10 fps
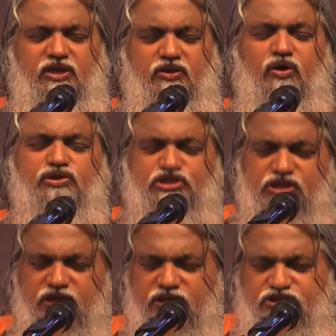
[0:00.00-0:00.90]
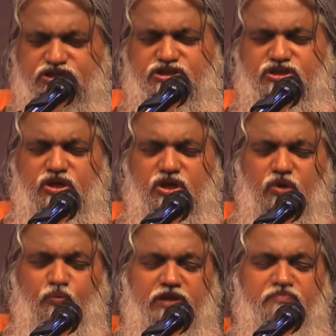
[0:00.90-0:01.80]
your church
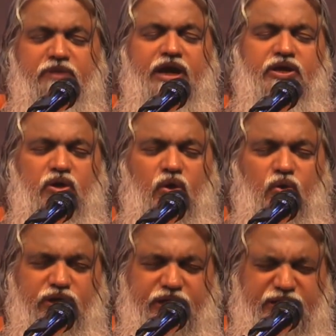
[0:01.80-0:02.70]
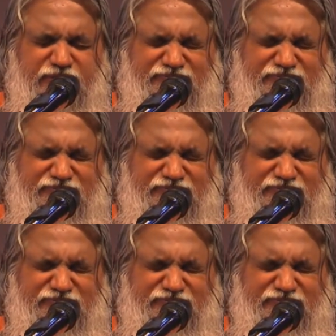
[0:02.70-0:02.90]
with my glory.